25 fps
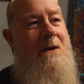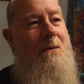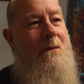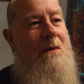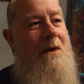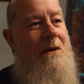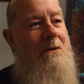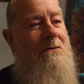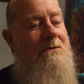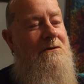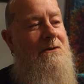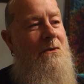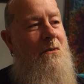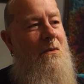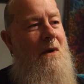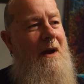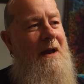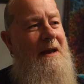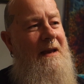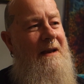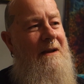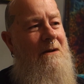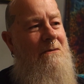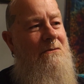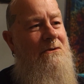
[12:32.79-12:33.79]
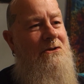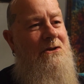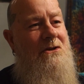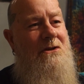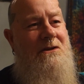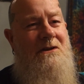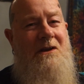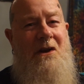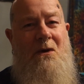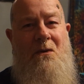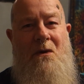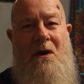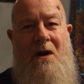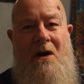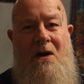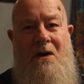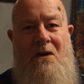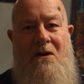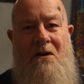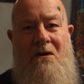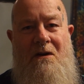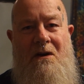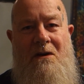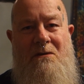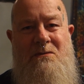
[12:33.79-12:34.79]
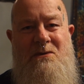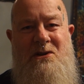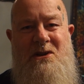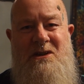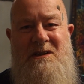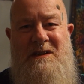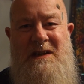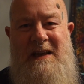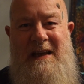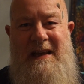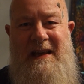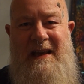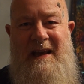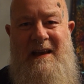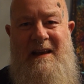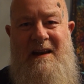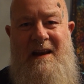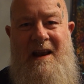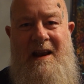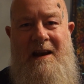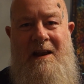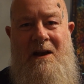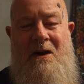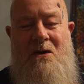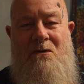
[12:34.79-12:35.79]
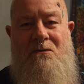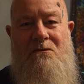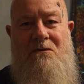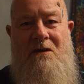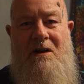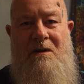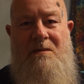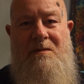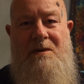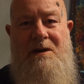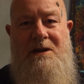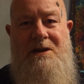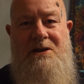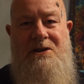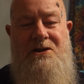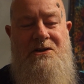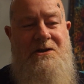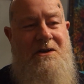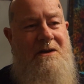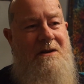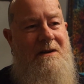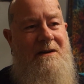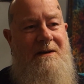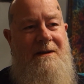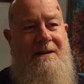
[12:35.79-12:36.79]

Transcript: When I was awake, I was just so hungry, I was just eating any old rubbish,